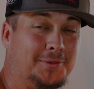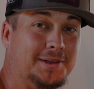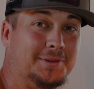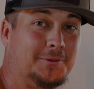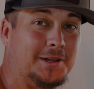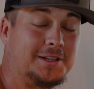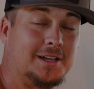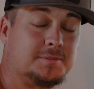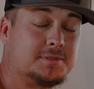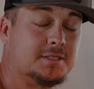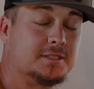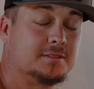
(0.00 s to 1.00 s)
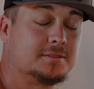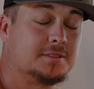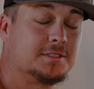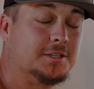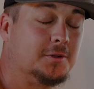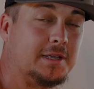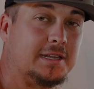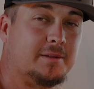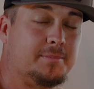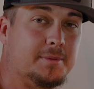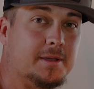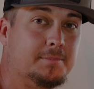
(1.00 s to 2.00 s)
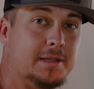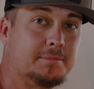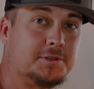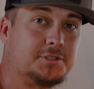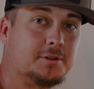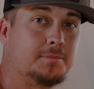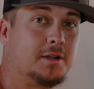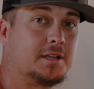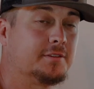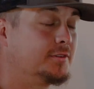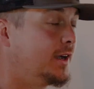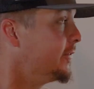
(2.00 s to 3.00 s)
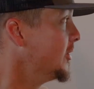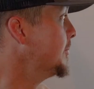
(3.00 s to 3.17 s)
when it comes to, you know, getting a big mature buck in front of